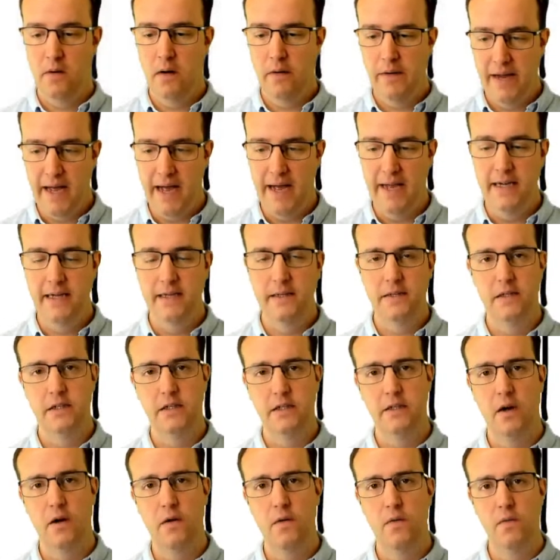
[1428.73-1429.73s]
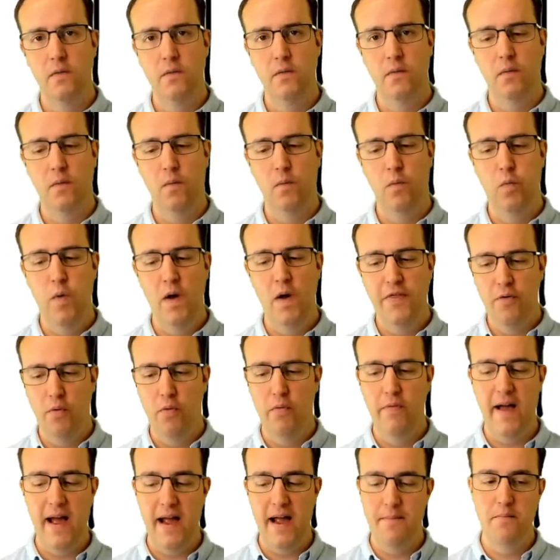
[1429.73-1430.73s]
Okay, so with
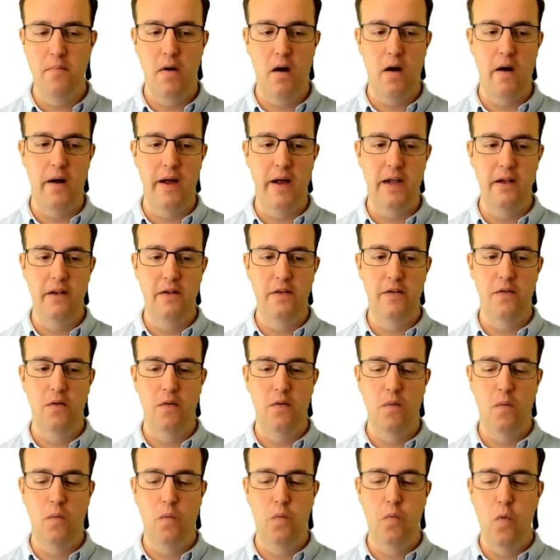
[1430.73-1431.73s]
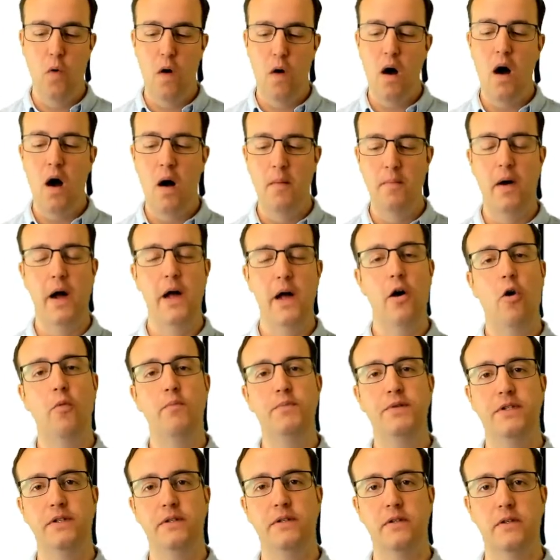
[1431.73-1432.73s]
all that in mind, what are my
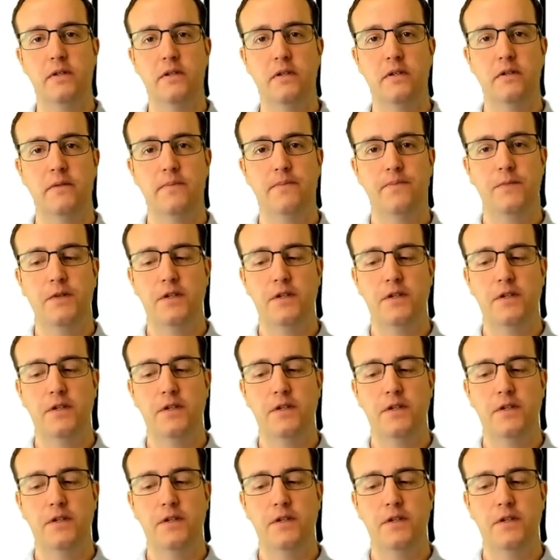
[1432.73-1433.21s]
options?